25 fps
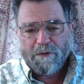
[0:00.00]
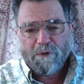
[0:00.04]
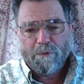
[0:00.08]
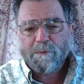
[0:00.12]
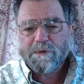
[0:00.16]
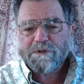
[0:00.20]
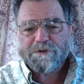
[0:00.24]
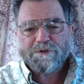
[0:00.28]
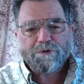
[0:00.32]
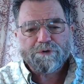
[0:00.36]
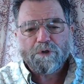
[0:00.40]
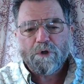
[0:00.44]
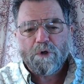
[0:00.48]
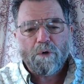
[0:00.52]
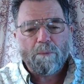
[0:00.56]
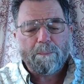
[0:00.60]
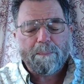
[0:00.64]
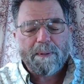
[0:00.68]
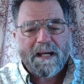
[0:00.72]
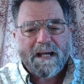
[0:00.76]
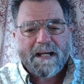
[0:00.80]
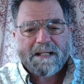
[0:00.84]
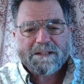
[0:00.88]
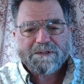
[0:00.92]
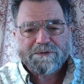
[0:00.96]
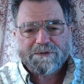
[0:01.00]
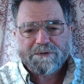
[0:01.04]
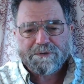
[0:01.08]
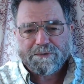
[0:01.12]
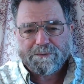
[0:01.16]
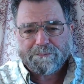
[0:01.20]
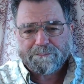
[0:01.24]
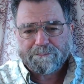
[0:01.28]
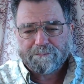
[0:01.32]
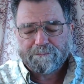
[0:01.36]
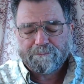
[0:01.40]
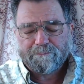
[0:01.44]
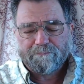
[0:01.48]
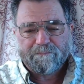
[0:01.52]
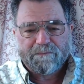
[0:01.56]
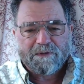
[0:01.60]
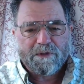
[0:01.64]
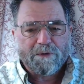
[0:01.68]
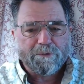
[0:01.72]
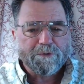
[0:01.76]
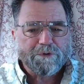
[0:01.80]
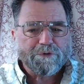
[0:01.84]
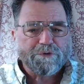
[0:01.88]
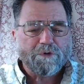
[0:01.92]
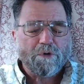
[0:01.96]
there was no pastor.
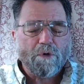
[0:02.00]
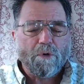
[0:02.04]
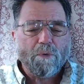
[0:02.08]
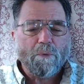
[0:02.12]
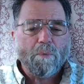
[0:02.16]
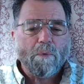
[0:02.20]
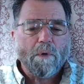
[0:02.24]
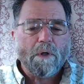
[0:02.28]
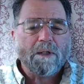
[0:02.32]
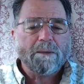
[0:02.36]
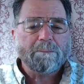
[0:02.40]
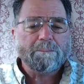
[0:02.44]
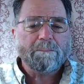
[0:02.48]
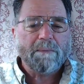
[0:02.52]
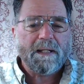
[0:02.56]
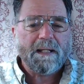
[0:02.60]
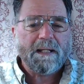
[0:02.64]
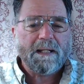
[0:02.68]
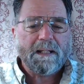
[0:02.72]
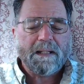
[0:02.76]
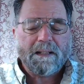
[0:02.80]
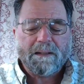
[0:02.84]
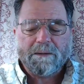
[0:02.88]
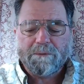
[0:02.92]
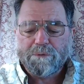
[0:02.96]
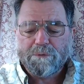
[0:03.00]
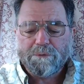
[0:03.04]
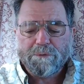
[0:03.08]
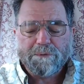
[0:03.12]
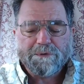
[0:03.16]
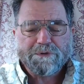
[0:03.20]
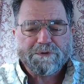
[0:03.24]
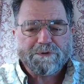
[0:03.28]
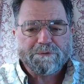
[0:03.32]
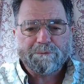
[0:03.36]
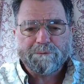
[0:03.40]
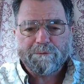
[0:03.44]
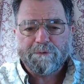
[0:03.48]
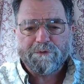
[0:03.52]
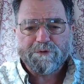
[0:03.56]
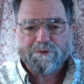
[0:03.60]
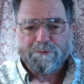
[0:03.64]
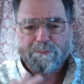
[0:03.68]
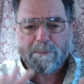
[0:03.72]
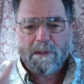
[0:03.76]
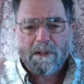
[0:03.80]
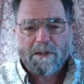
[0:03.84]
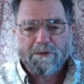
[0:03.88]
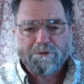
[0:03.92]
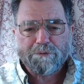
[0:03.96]
There was no one man who was
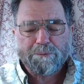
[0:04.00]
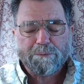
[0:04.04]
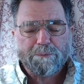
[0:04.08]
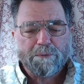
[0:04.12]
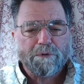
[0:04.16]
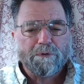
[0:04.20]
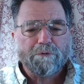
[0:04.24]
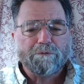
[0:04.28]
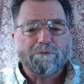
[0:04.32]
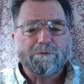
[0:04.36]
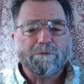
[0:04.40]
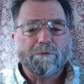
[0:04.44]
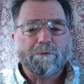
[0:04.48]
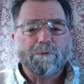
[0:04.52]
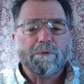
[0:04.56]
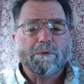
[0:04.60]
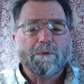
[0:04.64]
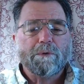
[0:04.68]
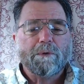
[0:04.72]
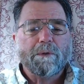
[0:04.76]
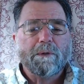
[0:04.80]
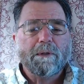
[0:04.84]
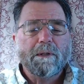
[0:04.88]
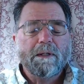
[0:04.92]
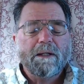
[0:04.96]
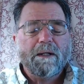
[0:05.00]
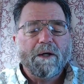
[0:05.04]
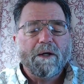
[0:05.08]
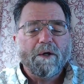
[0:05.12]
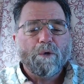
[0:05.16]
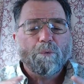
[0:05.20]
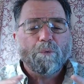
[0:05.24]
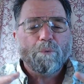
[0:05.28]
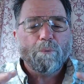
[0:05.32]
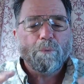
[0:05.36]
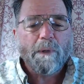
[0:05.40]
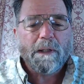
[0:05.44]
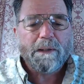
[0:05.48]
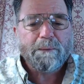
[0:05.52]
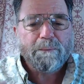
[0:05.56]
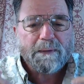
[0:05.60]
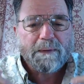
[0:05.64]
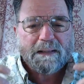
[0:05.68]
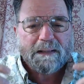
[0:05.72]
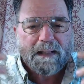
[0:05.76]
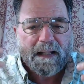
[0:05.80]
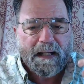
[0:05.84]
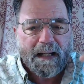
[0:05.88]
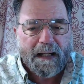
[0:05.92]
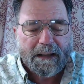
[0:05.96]
responsible for. We
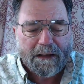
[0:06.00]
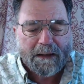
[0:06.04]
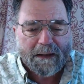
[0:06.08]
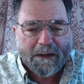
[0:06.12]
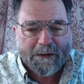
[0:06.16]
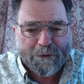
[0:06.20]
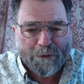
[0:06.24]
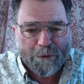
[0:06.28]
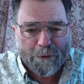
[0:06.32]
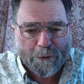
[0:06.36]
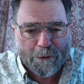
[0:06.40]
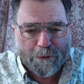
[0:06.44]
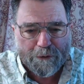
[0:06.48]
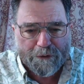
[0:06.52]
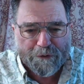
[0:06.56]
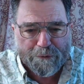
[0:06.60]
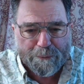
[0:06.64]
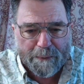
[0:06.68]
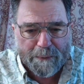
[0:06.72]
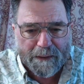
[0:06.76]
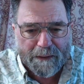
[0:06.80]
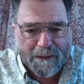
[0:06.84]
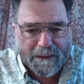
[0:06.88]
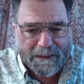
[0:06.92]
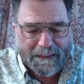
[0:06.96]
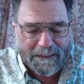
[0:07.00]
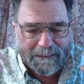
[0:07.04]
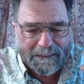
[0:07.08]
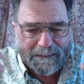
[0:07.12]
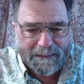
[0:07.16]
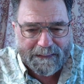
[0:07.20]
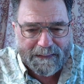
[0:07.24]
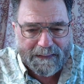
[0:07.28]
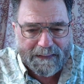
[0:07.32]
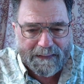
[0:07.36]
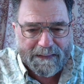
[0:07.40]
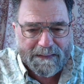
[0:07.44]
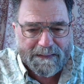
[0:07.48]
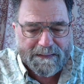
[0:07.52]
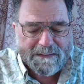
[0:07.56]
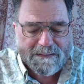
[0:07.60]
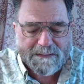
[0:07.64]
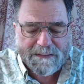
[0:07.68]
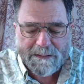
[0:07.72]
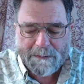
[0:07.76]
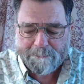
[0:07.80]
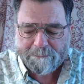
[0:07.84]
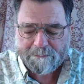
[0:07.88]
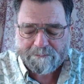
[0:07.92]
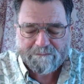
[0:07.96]
relied on the Holy Spirit to lead
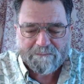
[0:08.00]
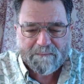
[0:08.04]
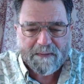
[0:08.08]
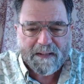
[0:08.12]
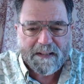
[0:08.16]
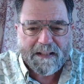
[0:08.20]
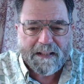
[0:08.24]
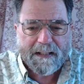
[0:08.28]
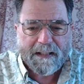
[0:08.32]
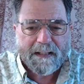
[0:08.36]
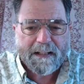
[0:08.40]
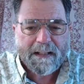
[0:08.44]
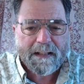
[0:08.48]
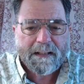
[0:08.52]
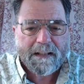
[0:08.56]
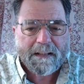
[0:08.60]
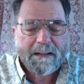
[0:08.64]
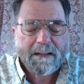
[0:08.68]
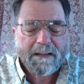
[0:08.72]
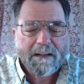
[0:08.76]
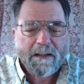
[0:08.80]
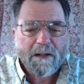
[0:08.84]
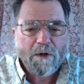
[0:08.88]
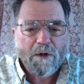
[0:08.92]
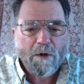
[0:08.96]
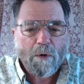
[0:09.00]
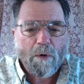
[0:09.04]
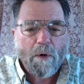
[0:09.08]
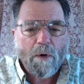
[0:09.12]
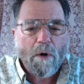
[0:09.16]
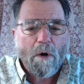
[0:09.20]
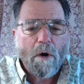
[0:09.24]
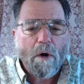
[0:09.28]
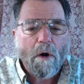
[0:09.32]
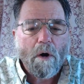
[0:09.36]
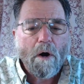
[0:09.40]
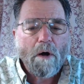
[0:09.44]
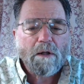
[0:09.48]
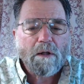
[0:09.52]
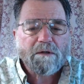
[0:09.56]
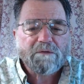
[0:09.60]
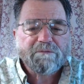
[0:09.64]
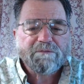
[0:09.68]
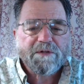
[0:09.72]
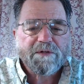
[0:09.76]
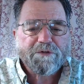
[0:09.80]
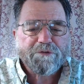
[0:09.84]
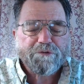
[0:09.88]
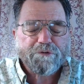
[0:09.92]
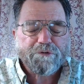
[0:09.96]
us, and all
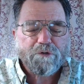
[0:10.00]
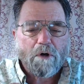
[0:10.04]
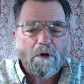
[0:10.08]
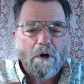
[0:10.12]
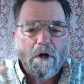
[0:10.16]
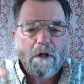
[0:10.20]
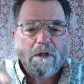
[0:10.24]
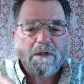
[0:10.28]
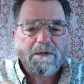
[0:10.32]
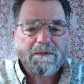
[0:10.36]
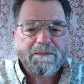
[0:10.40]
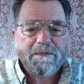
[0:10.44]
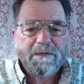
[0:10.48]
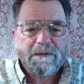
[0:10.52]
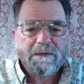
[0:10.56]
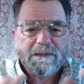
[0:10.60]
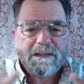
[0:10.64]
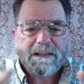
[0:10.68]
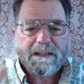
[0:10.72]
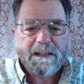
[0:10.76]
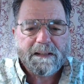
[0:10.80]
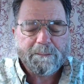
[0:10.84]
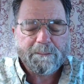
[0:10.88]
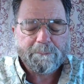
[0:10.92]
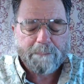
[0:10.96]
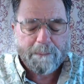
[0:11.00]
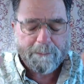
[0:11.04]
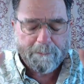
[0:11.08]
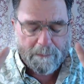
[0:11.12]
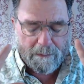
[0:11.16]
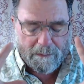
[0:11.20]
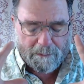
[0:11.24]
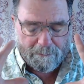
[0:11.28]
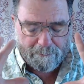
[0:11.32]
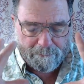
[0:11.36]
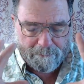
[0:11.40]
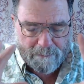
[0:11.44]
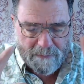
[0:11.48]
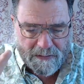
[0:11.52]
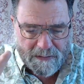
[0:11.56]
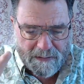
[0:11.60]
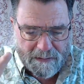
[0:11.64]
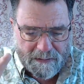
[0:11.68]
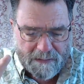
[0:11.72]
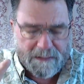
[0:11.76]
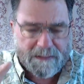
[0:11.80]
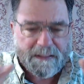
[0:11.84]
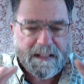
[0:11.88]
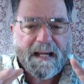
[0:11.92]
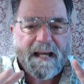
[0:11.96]
of us, all of the leading
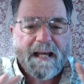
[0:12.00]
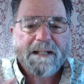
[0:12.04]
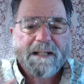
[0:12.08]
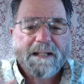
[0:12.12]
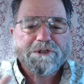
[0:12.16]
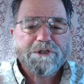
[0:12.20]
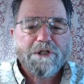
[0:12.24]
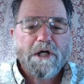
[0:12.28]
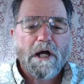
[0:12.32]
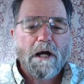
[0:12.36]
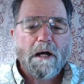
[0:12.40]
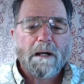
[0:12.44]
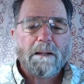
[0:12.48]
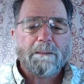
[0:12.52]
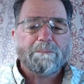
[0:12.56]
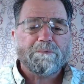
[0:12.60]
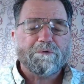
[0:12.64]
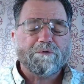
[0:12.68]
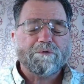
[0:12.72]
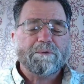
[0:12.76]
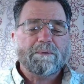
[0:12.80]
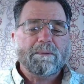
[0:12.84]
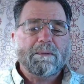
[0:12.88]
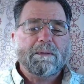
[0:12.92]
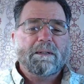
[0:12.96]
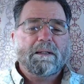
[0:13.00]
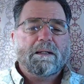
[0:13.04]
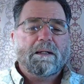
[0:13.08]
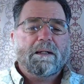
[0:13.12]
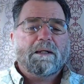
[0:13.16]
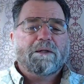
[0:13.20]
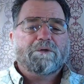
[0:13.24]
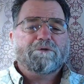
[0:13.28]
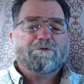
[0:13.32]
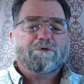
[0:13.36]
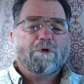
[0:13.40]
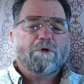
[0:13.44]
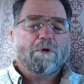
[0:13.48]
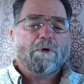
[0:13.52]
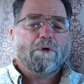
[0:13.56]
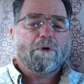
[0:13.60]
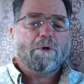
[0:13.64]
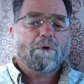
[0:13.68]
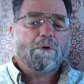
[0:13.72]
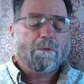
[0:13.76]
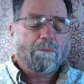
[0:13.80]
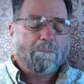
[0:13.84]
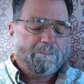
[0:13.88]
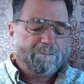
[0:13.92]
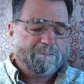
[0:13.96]
men had jobs.
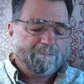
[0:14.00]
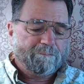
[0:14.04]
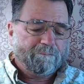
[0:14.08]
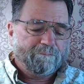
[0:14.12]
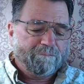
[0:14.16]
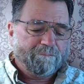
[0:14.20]
So